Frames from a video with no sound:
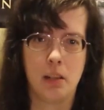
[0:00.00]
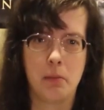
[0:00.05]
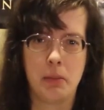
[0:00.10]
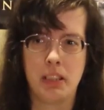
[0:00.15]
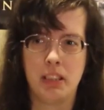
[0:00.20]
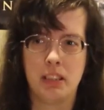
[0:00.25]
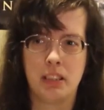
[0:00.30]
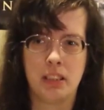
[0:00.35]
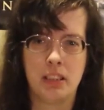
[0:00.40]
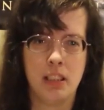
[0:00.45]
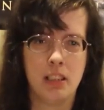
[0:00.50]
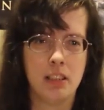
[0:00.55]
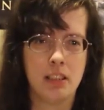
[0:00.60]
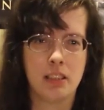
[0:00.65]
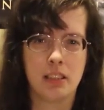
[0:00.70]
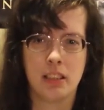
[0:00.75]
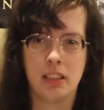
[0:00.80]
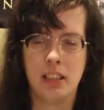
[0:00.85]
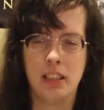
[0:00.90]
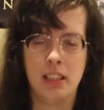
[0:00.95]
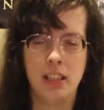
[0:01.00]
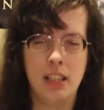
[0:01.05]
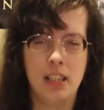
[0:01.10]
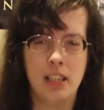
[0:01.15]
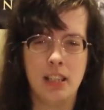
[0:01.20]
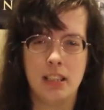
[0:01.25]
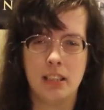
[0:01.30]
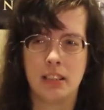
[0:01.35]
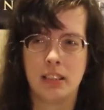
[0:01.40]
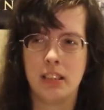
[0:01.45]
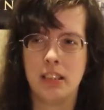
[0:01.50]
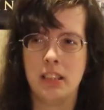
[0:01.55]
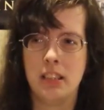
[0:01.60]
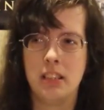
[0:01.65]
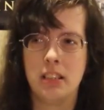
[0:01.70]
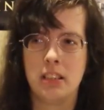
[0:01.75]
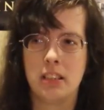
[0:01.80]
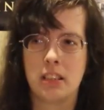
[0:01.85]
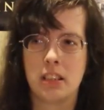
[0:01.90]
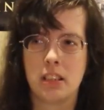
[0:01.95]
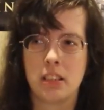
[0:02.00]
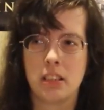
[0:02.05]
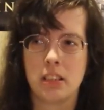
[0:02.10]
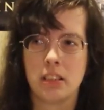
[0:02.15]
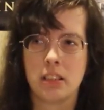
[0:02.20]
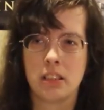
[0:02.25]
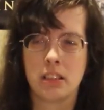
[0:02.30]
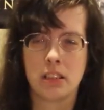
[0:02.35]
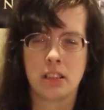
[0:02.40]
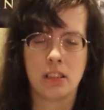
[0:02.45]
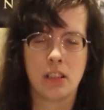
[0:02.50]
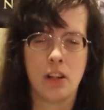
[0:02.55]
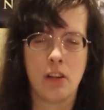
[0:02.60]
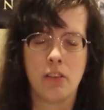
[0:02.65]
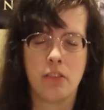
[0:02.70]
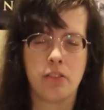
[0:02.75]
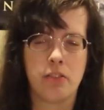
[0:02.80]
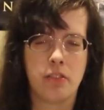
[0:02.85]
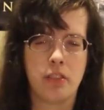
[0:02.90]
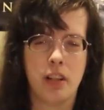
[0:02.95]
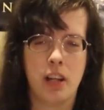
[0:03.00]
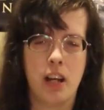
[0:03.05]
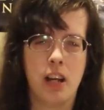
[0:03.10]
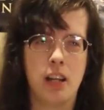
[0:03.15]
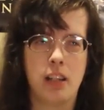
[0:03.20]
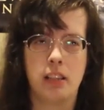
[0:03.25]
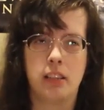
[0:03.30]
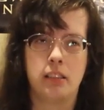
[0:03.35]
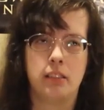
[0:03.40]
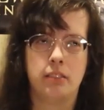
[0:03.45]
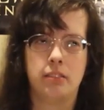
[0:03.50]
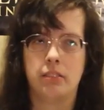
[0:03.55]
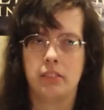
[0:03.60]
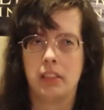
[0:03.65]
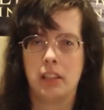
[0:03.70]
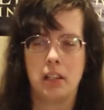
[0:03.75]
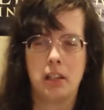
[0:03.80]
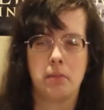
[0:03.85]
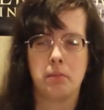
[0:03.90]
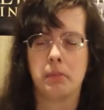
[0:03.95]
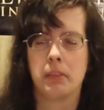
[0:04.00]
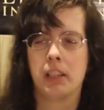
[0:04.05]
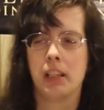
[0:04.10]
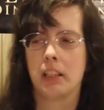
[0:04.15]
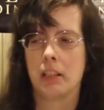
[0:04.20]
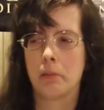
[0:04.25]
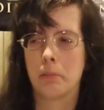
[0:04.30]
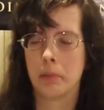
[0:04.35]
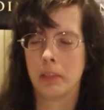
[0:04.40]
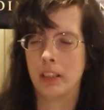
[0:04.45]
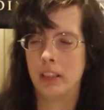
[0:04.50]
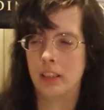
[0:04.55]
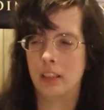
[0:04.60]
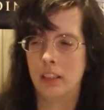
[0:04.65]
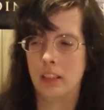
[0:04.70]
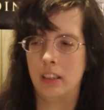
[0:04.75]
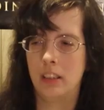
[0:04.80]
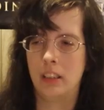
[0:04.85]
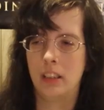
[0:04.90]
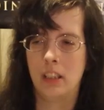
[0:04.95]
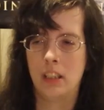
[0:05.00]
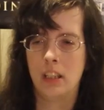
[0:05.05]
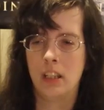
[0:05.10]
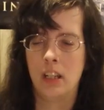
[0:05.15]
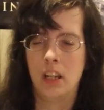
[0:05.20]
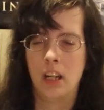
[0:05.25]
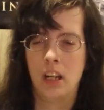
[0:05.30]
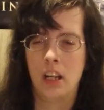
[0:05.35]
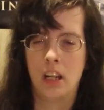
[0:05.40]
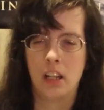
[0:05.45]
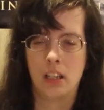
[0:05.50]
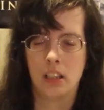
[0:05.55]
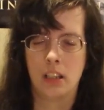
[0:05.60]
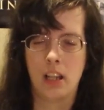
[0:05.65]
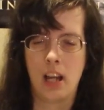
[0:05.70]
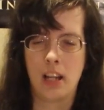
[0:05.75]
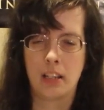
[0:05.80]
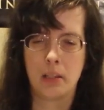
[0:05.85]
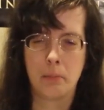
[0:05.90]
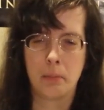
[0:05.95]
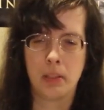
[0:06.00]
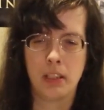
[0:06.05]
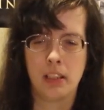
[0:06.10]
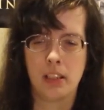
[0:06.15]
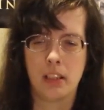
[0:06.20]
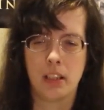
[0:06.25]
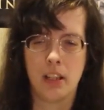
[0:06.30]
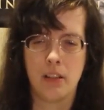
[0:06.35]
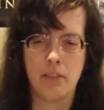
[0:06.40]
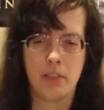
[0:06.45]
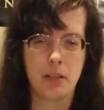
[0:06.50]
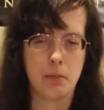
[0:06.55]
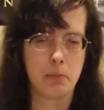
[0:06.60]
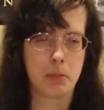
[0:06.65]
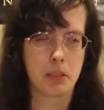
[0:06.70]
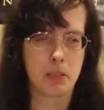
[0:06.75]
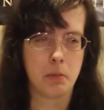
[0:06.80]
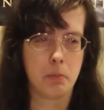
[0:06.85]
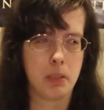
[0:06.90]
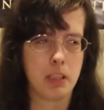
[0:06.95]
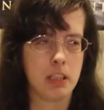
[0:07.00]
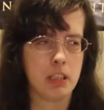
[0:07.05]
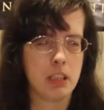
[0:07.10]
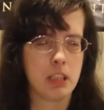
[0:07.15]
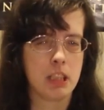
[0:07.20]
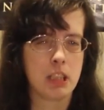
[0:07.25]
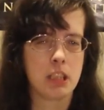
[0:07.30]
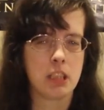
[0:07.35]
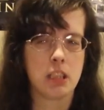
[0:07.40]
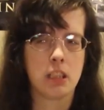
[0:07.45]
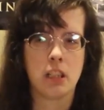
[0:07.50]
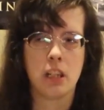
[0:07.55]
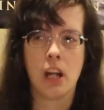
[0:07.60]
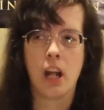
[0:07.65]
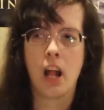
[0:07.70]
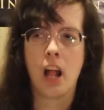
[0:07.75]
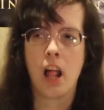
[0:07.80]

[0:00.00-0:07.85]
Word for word: I mean, seriously, he is. He is self. I am like completely. I completely love him so much.